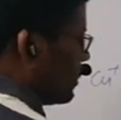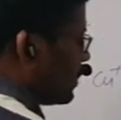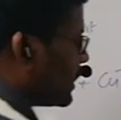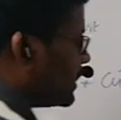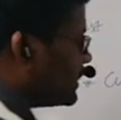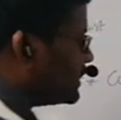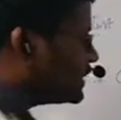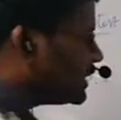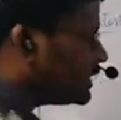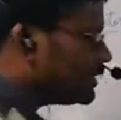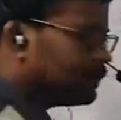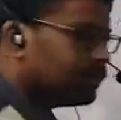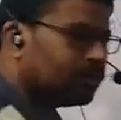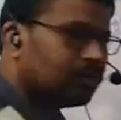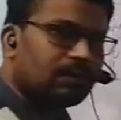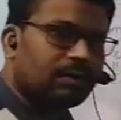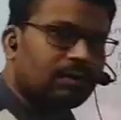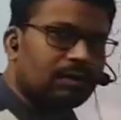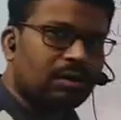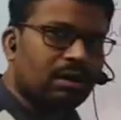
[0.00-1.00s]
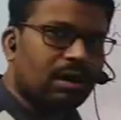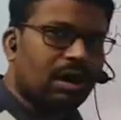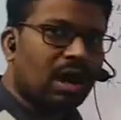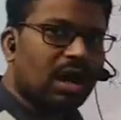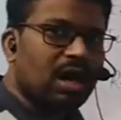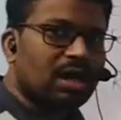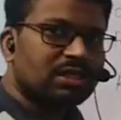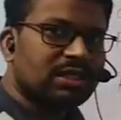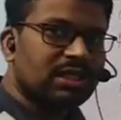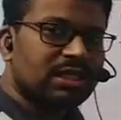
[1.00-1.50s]
In Cu2O,
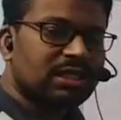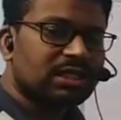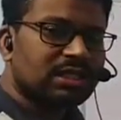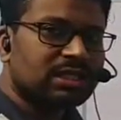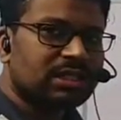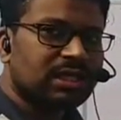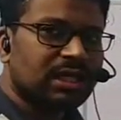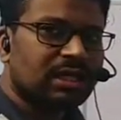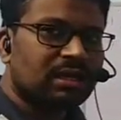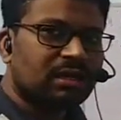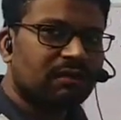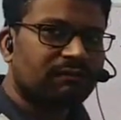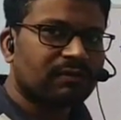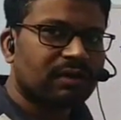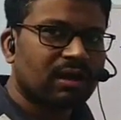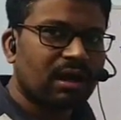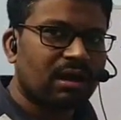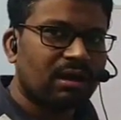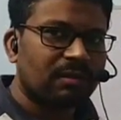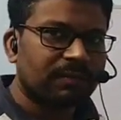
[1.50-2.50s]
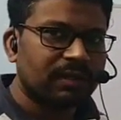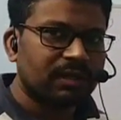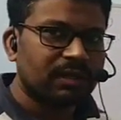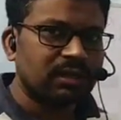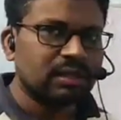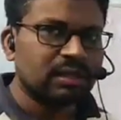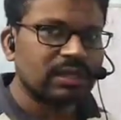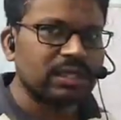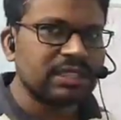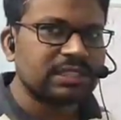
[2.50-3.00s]
oxidation state of copper
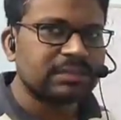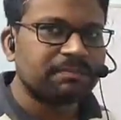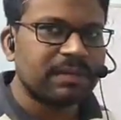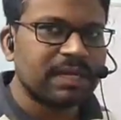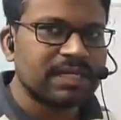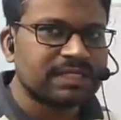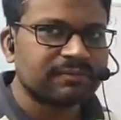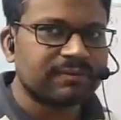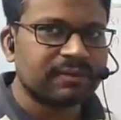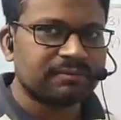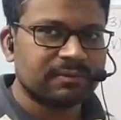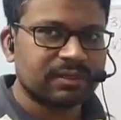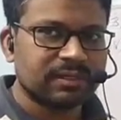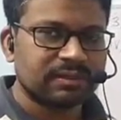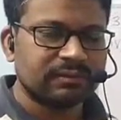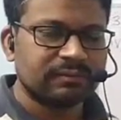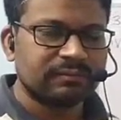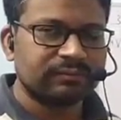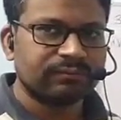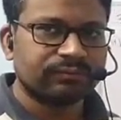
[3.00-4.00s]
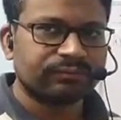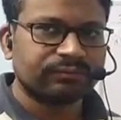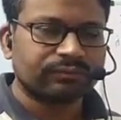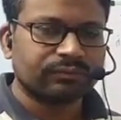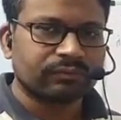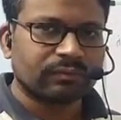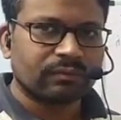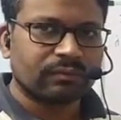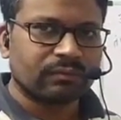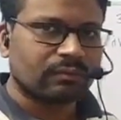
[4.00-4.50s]
is +1 now.
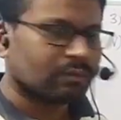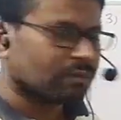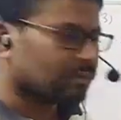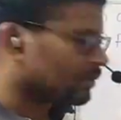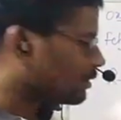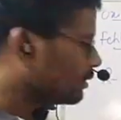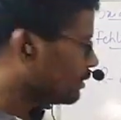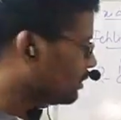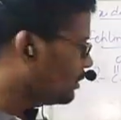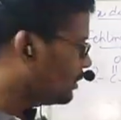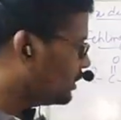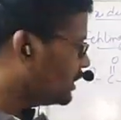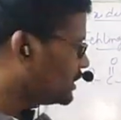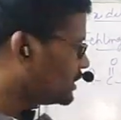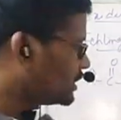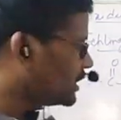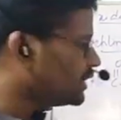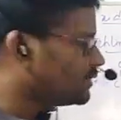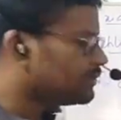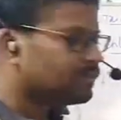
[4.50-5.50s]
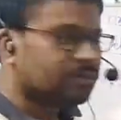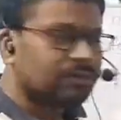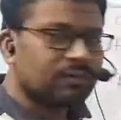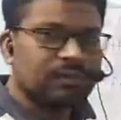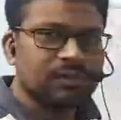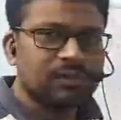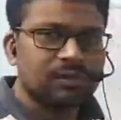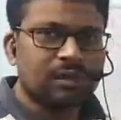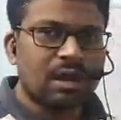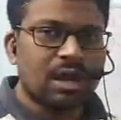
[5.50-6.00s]
In
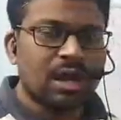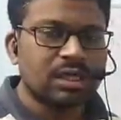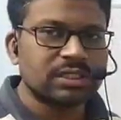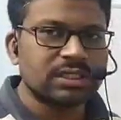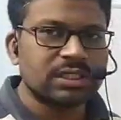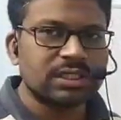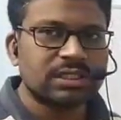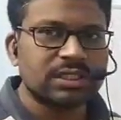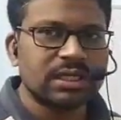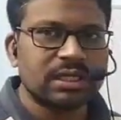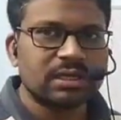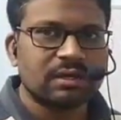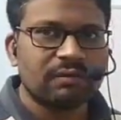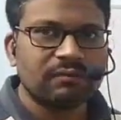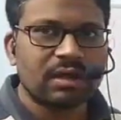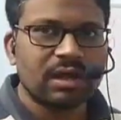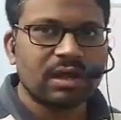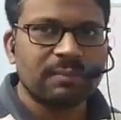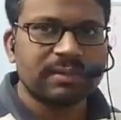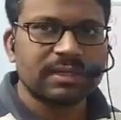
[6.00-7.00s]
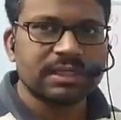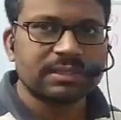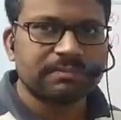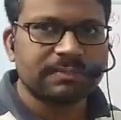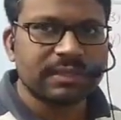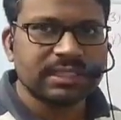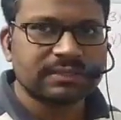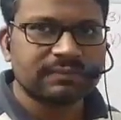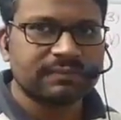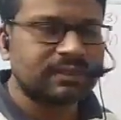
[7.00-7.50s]
Cu2O, oxidation state of copper is
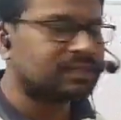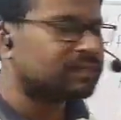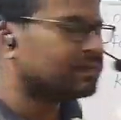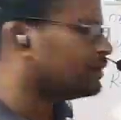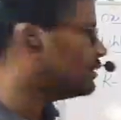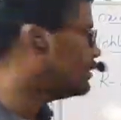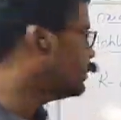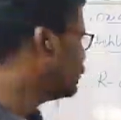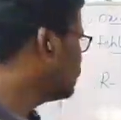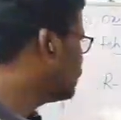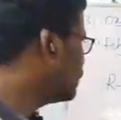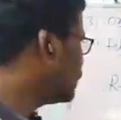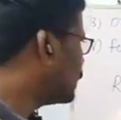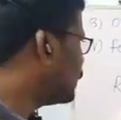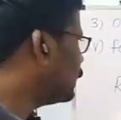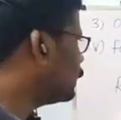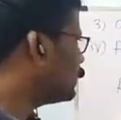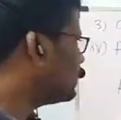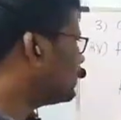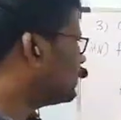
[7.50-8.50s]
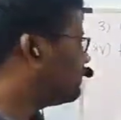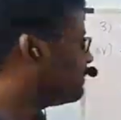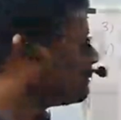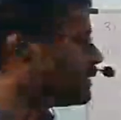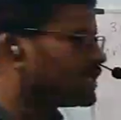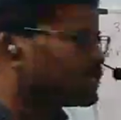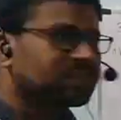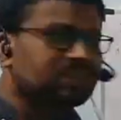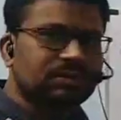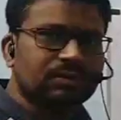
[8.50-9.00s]
+1. Here
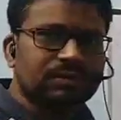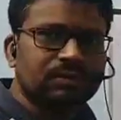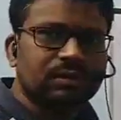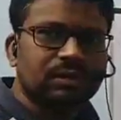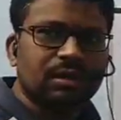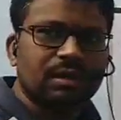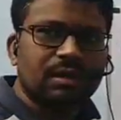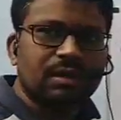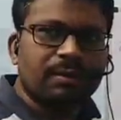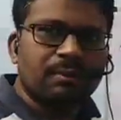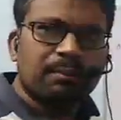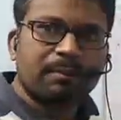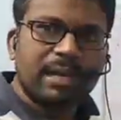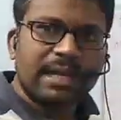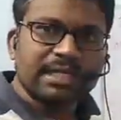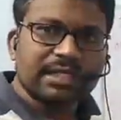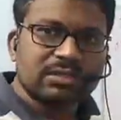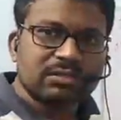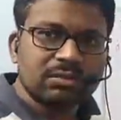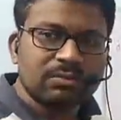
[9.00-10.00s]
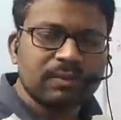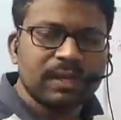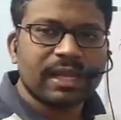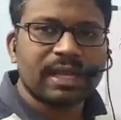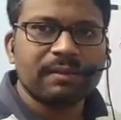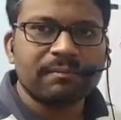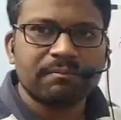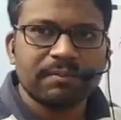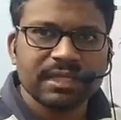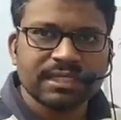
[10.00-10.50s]
+2. +2
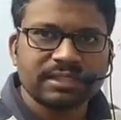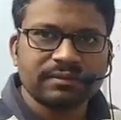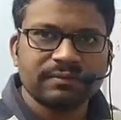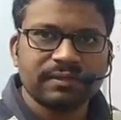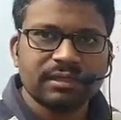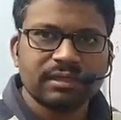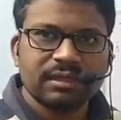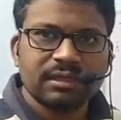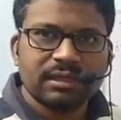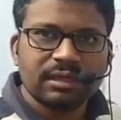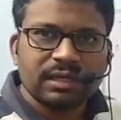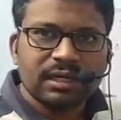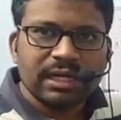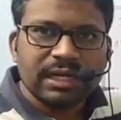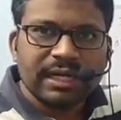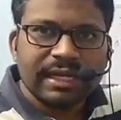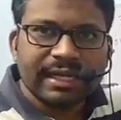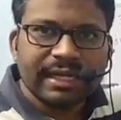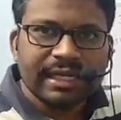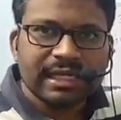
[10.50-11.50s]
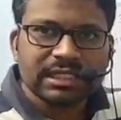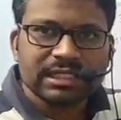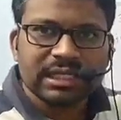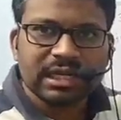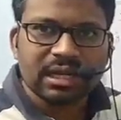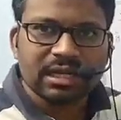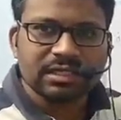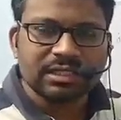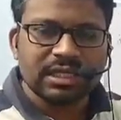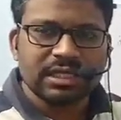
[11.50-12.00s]
became +1. Decrease in
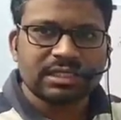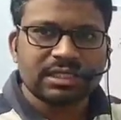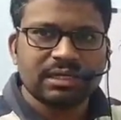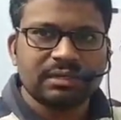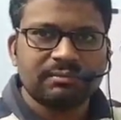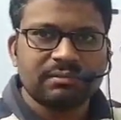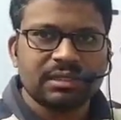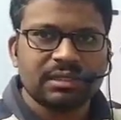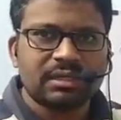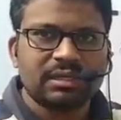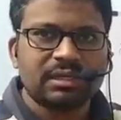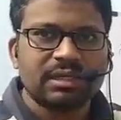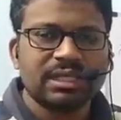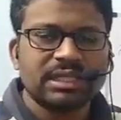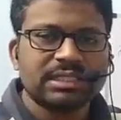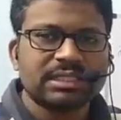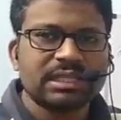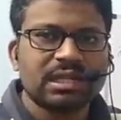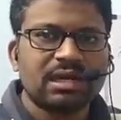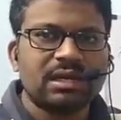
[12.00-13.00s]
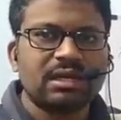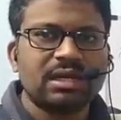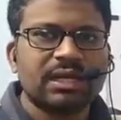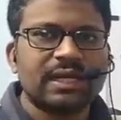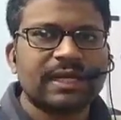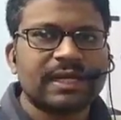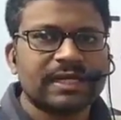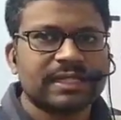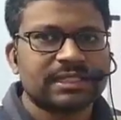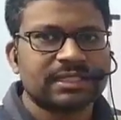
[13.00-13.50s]
oxidation number is called
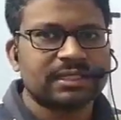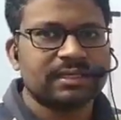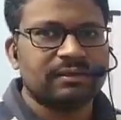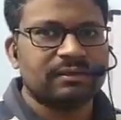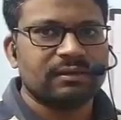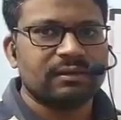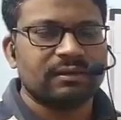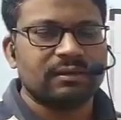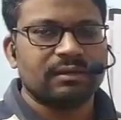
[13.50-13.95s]
reduction.